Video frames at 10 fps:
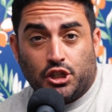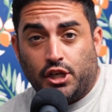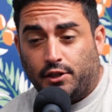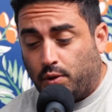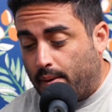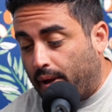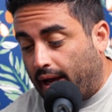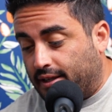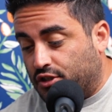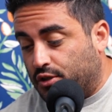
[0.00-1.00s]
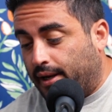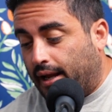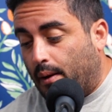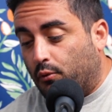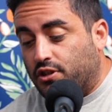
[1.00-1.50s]

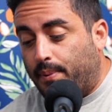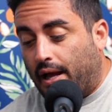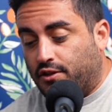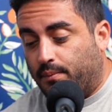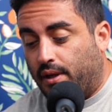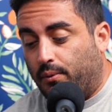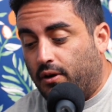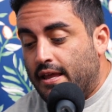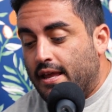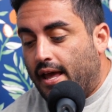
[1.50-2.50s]
jtrainpodcast@gmail.com. We're sponsor people.